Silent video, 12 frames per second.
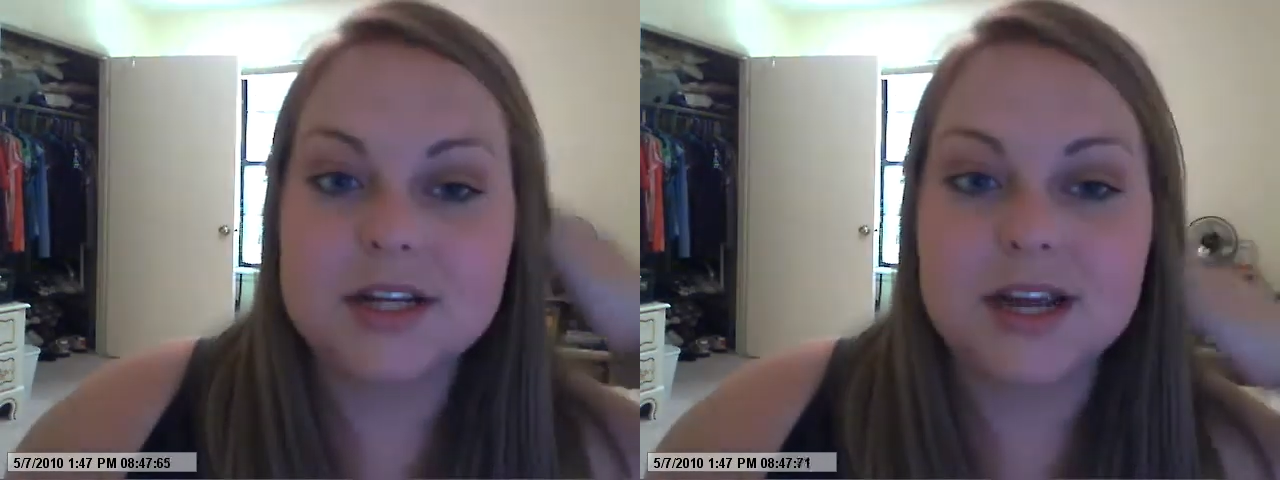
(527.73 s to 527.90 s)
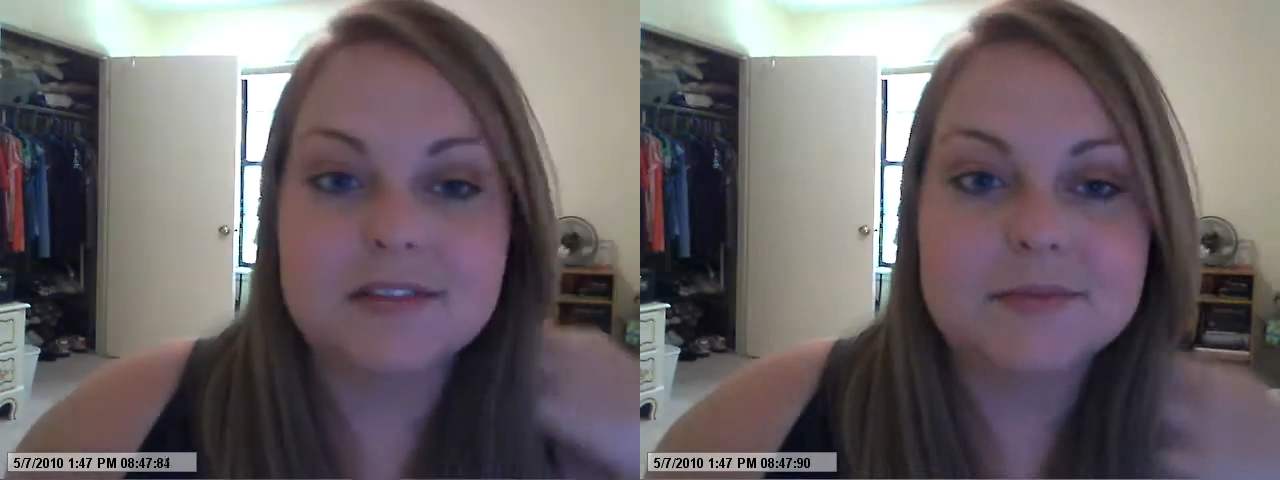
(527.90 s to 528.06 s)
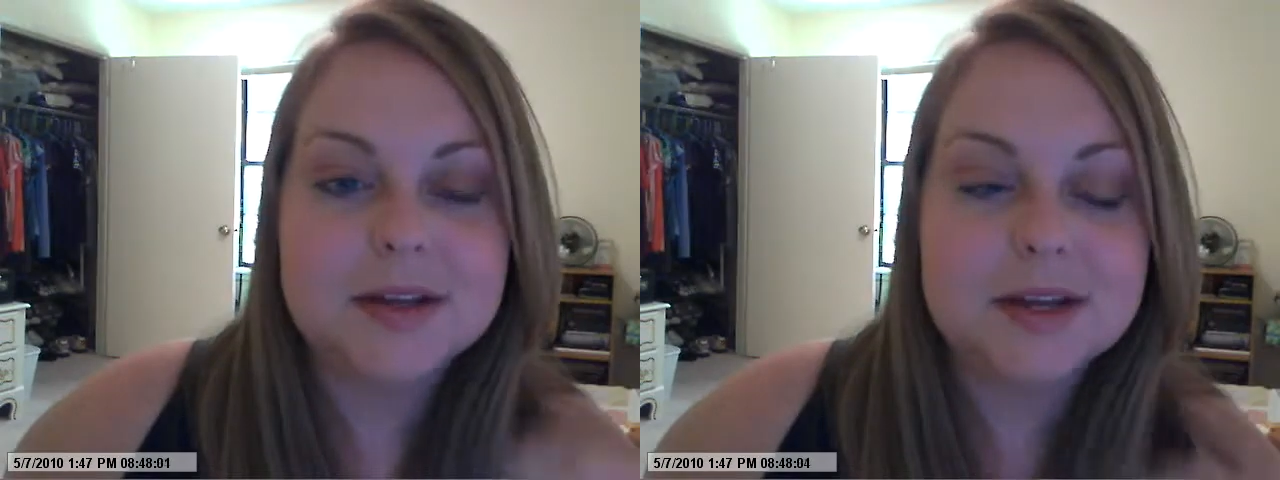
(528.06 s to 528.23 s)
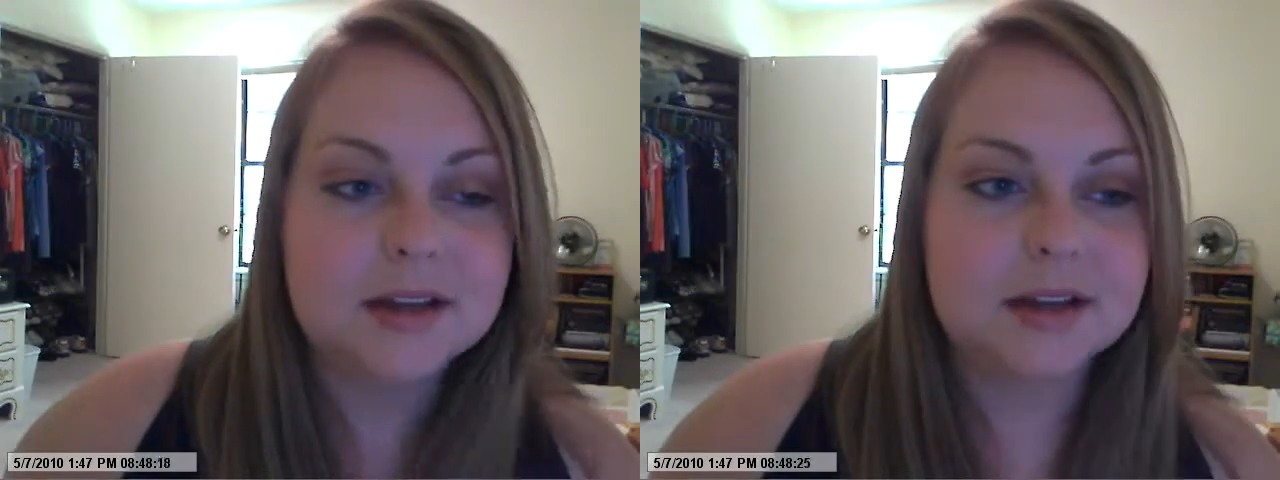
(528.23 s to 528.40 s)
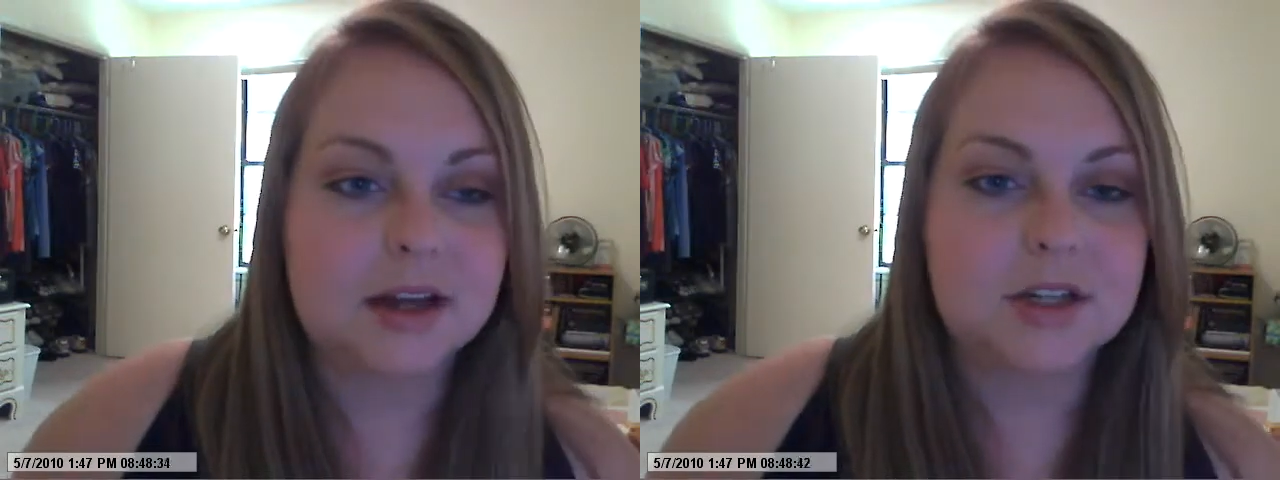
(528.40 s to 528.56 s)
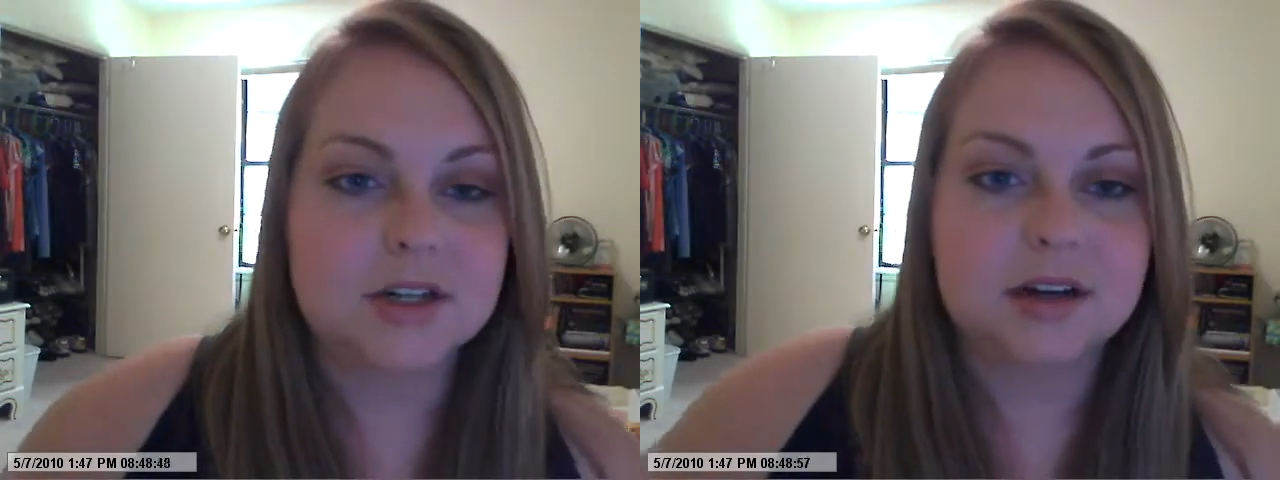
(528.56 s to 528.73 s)
gave me
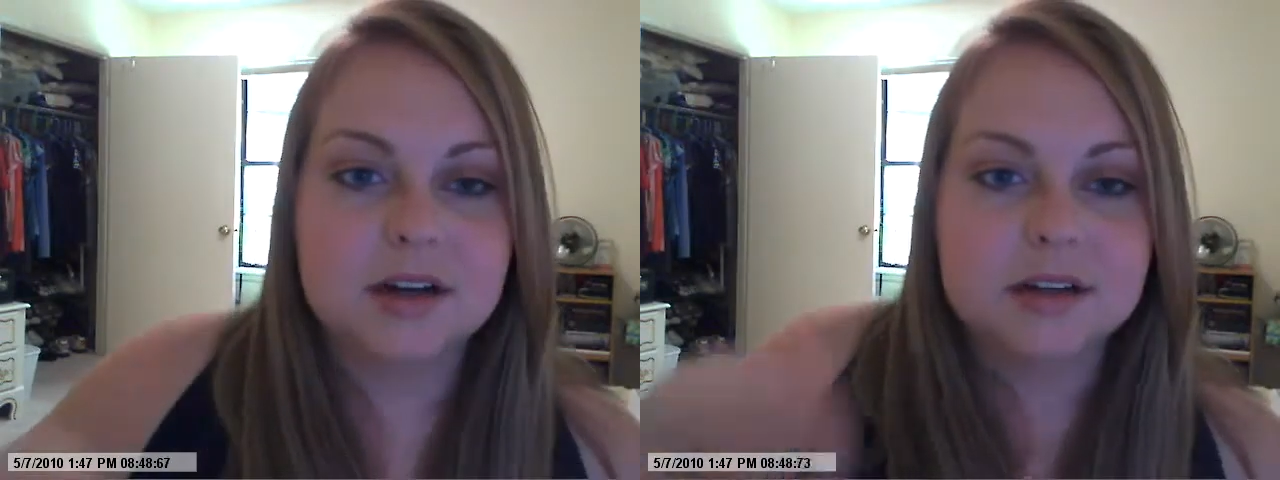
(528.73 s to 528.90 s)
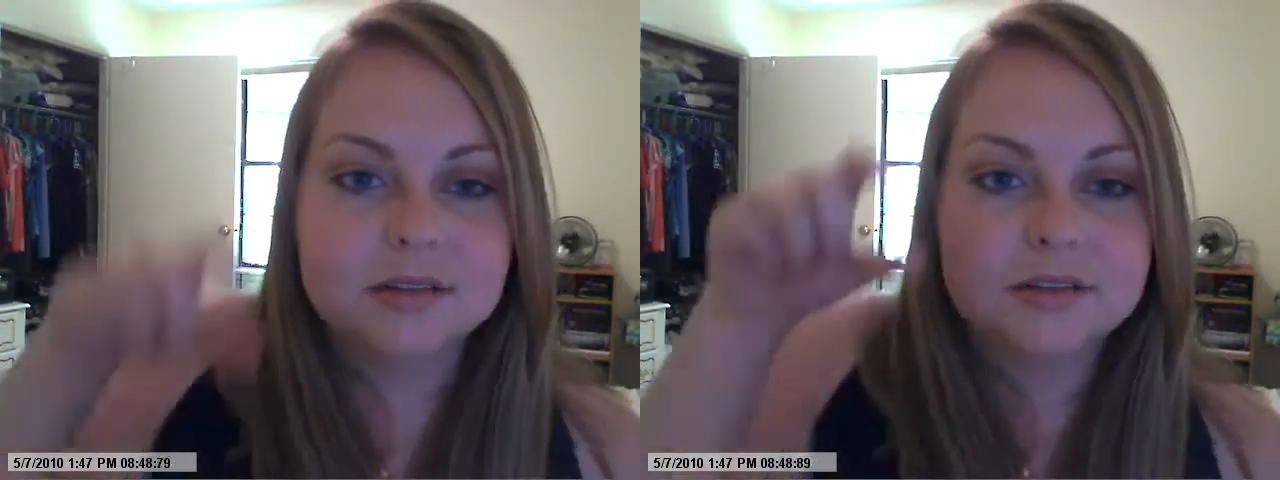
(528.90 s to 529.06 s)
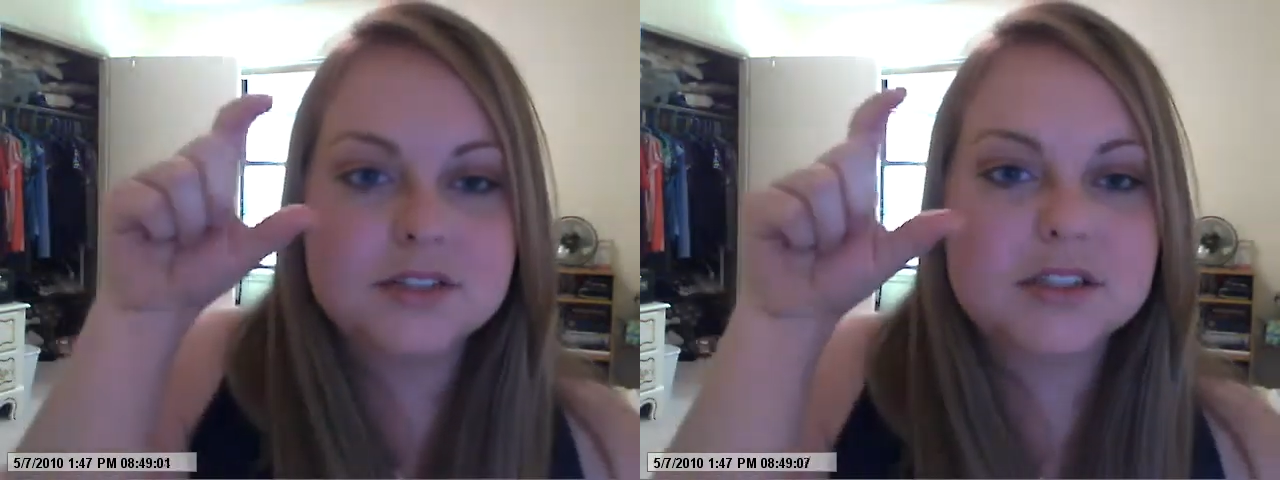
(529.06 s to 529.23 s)
a chunk of